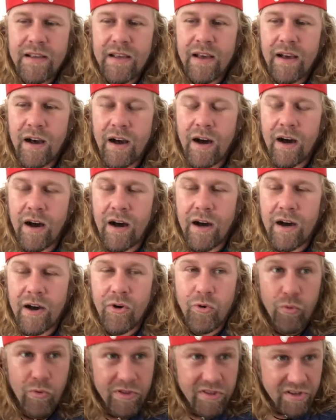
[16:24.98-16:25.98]

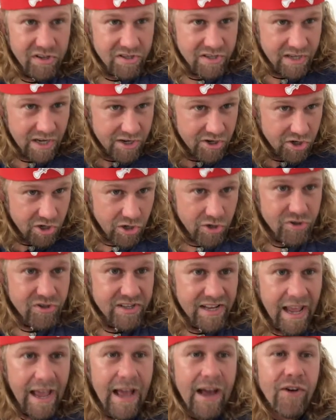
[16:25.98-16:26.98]
When the sun goes
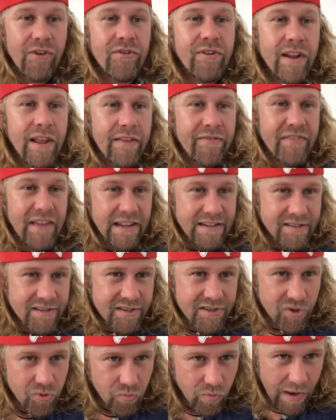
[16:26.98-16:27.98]
down, that's
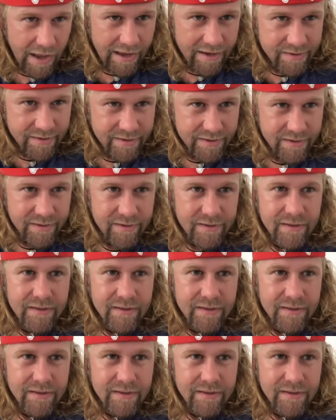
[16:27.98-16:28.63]
the west.